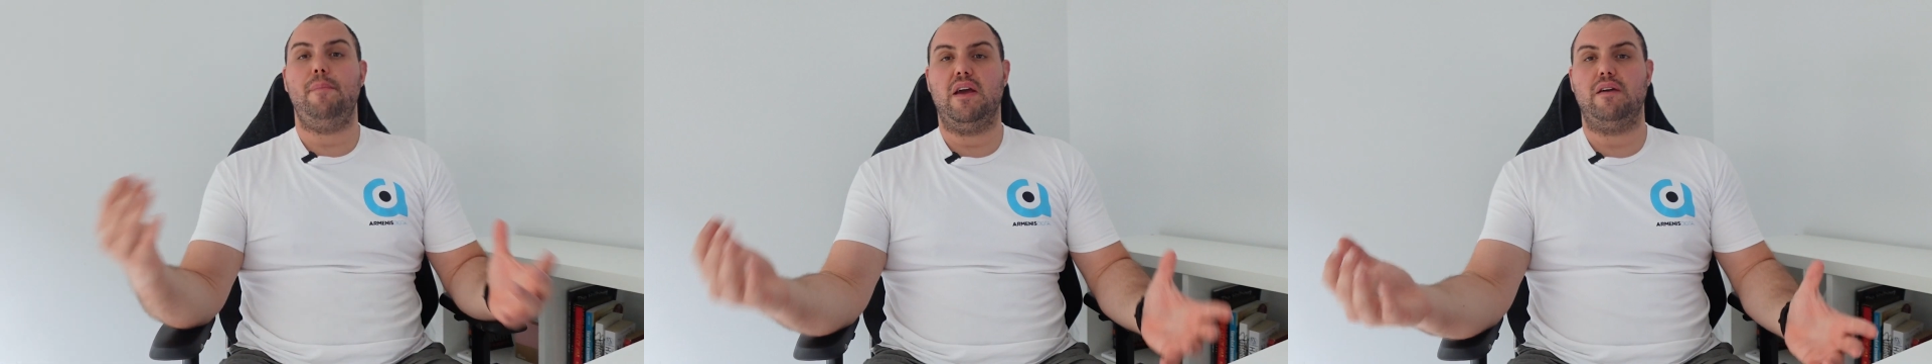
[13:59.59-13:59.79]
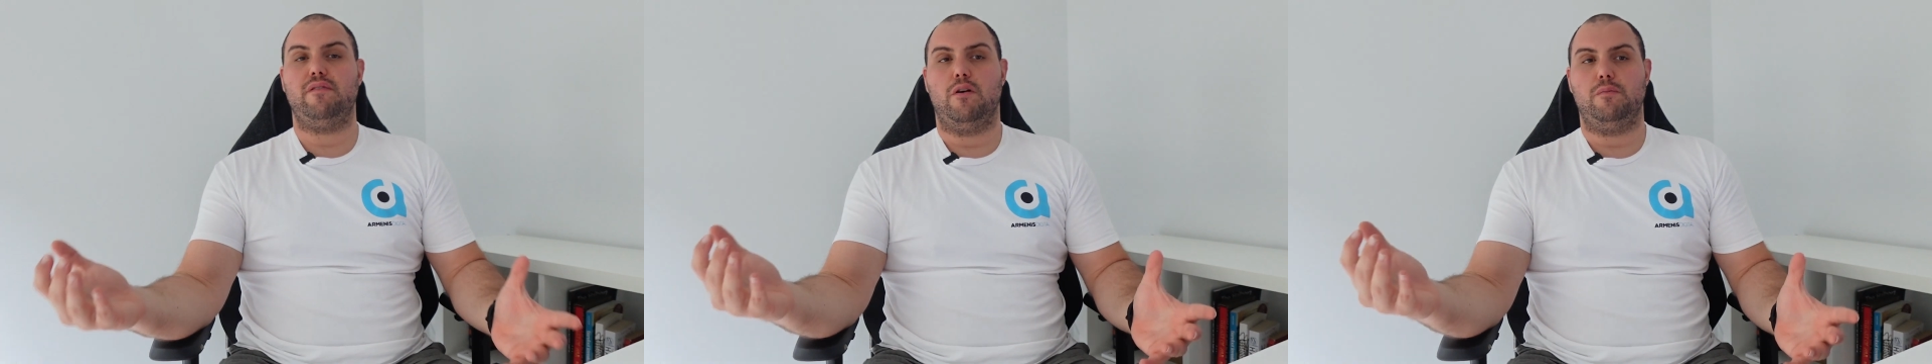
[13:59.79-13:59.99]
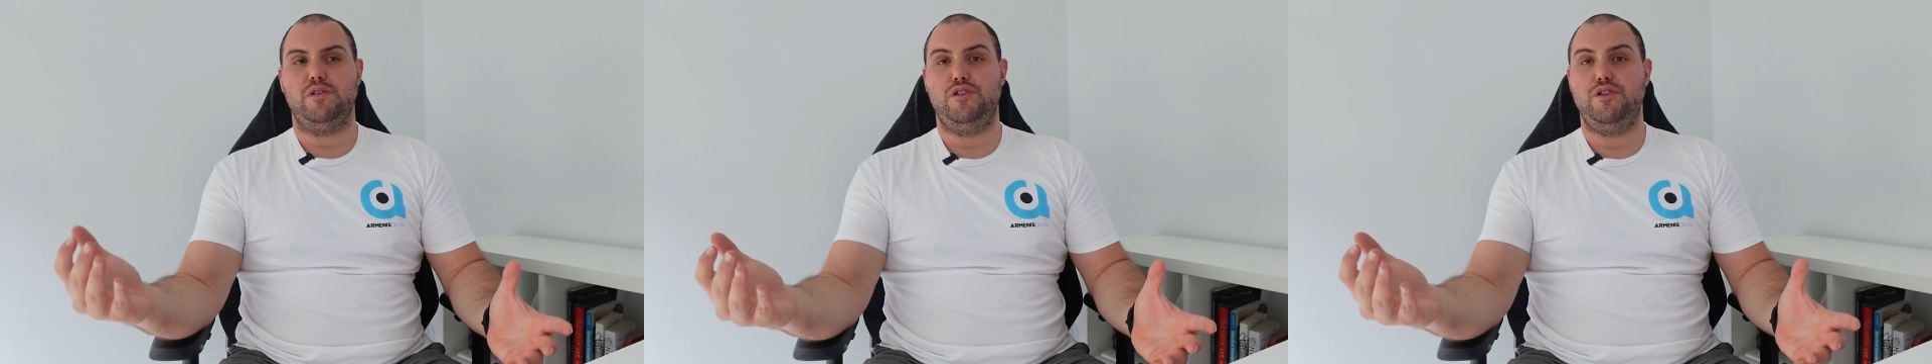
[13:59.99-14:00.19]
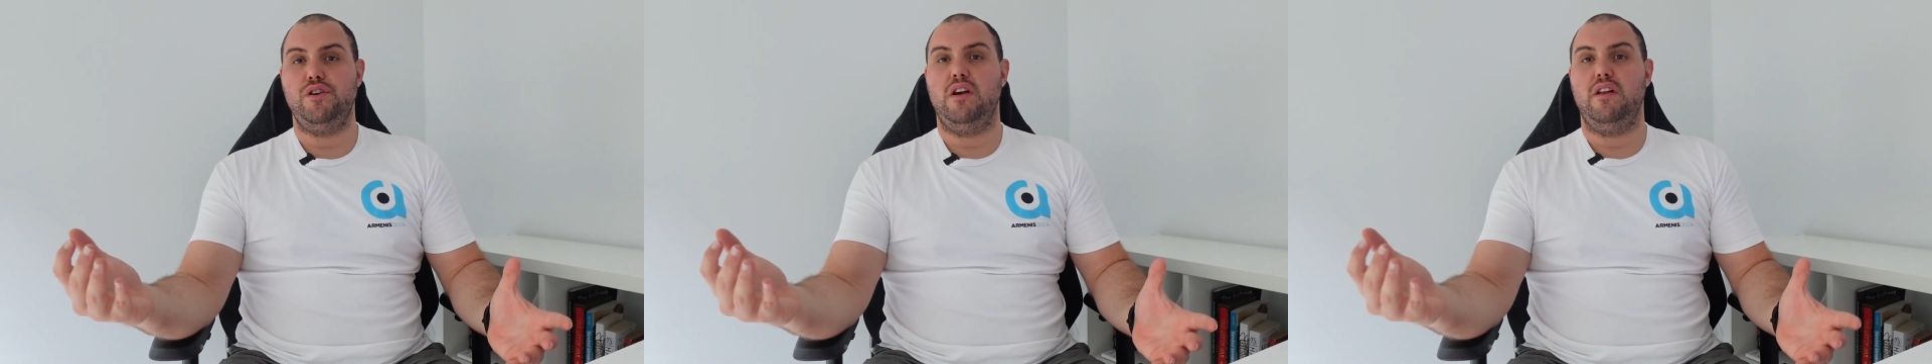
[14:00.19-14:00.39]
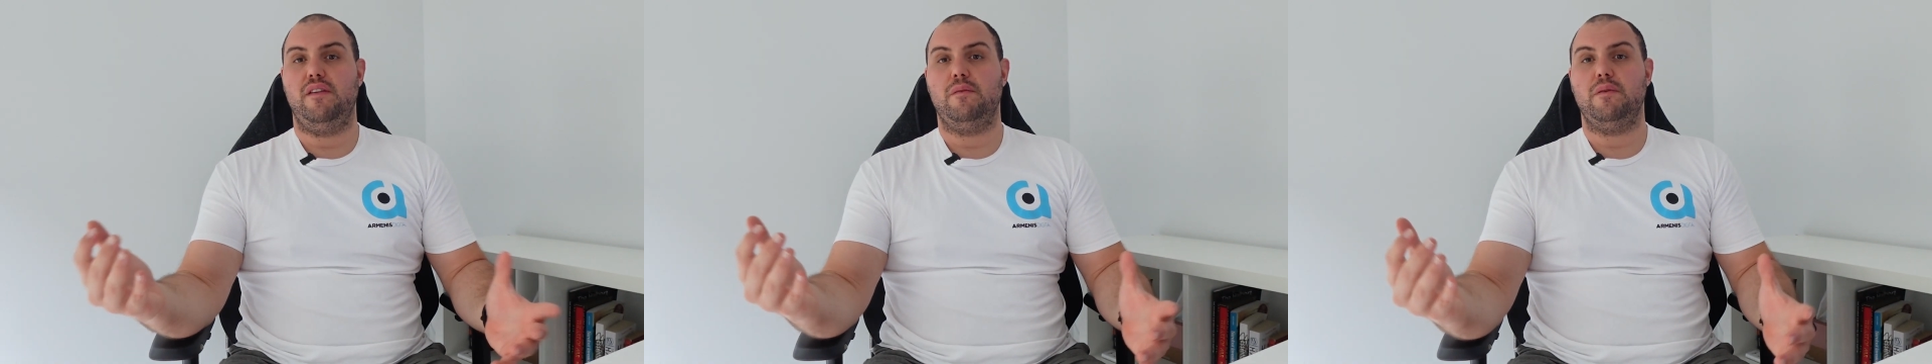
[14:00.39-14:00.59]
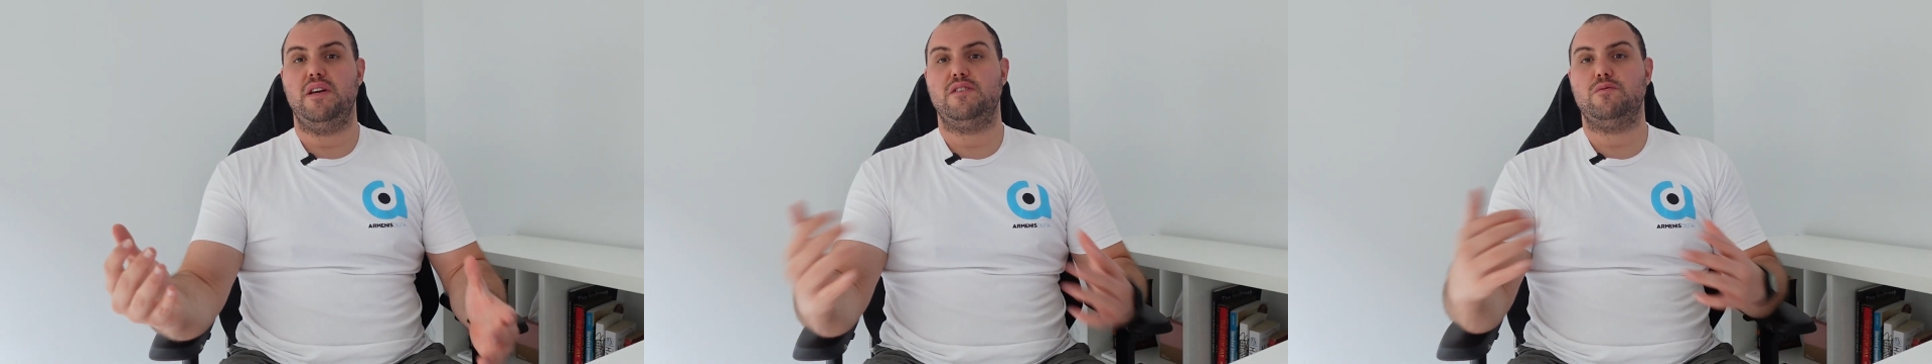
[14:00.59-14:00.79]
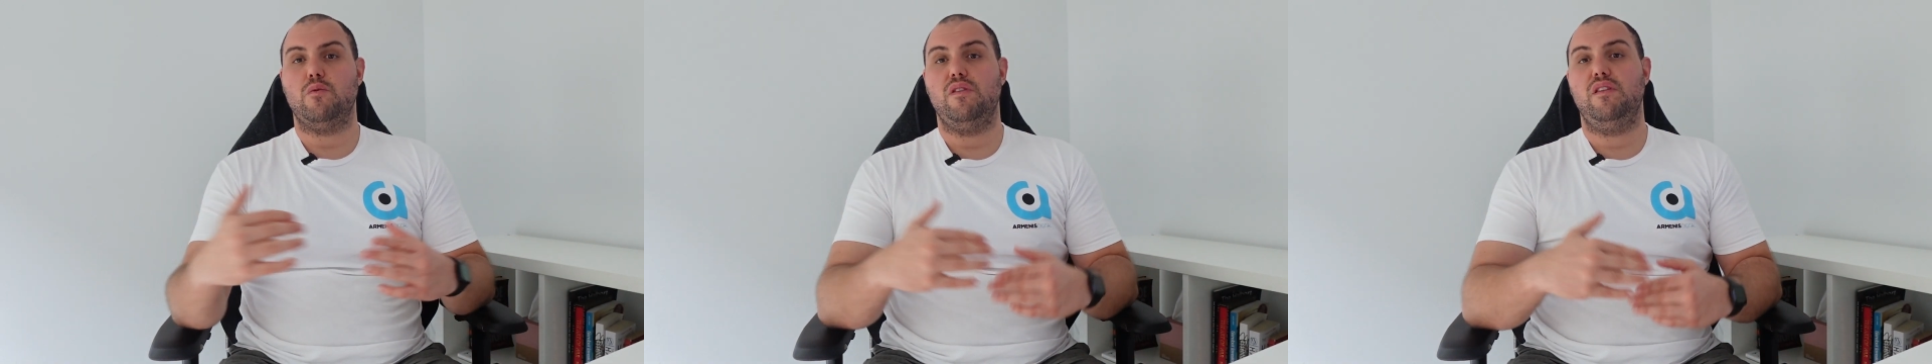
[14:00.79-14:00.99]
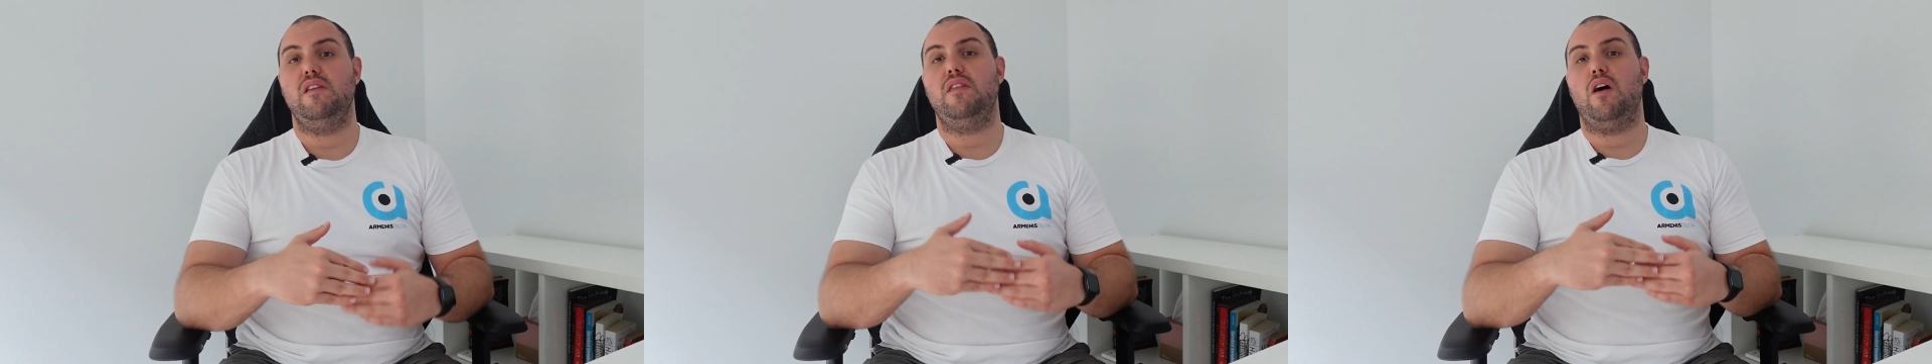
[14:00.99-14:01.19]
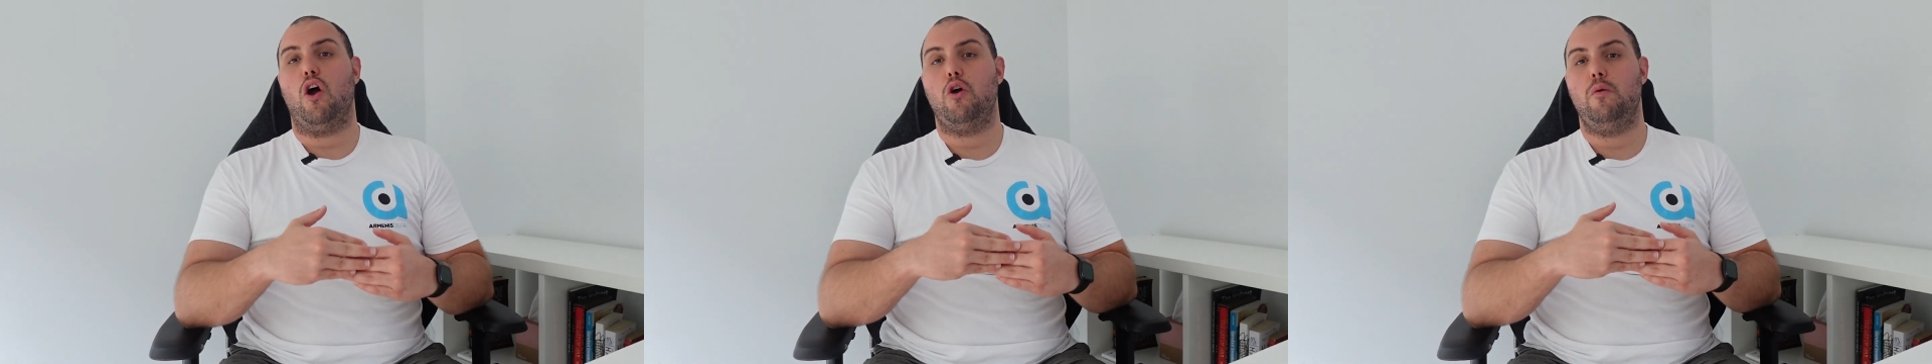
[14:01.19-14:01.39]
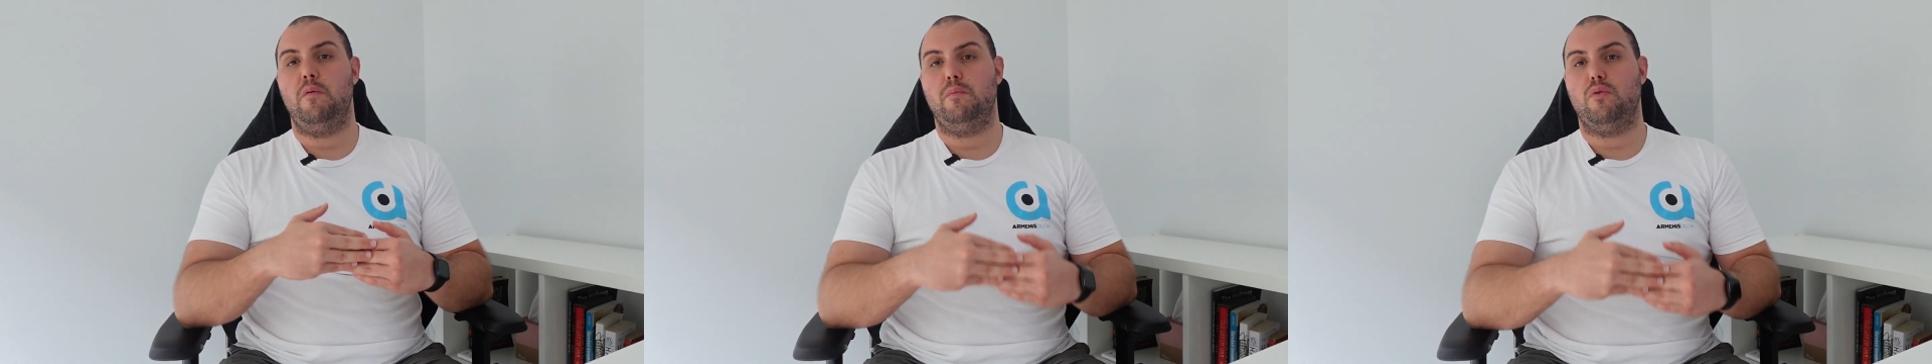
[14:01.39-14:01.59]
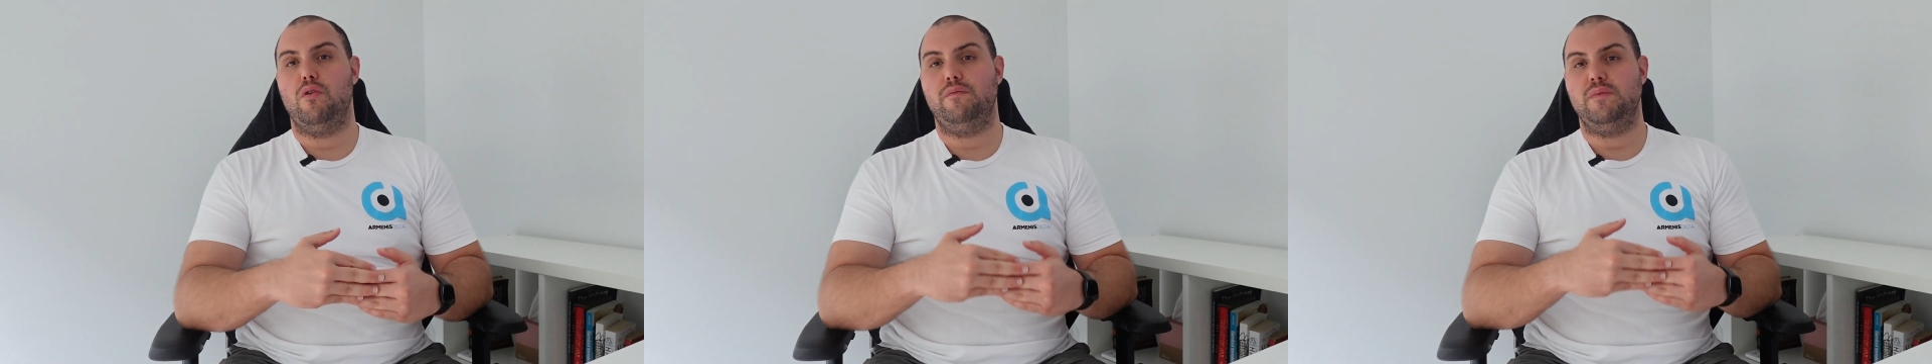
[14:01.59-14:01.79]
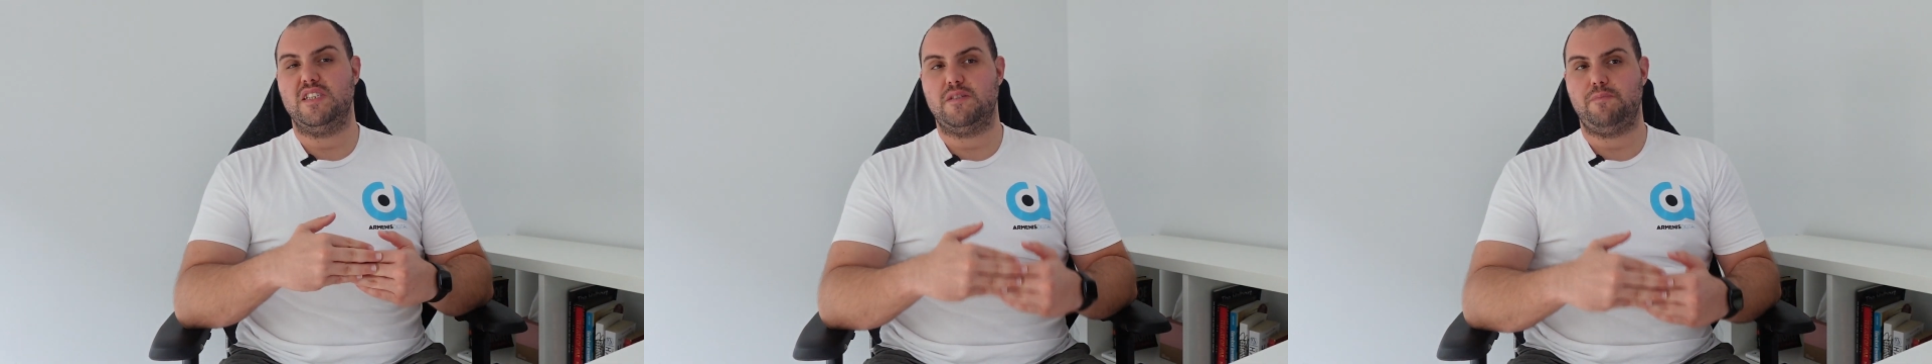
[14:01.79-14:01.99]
big of an opportunity there is within the home improvement